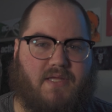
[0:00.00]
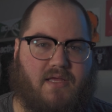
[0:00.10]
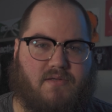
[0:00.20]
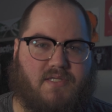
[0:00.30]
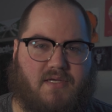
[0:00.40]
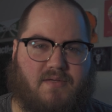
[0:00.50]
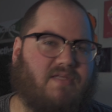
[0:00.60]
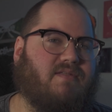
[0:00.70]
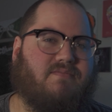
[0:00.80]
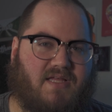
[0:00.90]
and
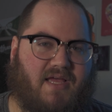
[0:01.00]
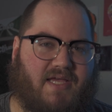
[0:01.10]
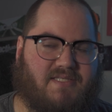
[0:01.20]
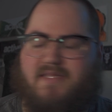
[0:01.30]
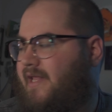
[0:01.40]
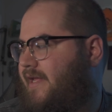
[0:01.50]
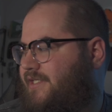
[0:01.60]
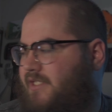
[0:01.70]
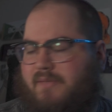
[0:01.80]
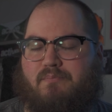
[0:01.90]
I guess that
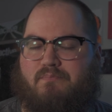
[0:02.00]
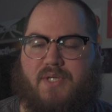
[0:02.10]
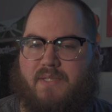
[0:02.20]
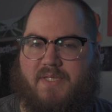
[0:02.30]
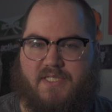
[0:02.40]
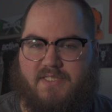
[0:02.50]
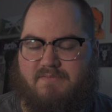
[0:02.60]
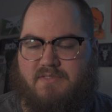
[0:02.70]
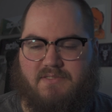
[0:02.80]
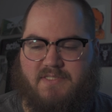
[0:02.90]
actually put me into
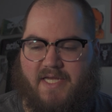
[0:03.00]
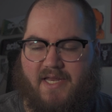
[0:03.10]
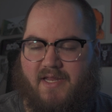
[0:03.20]
debt.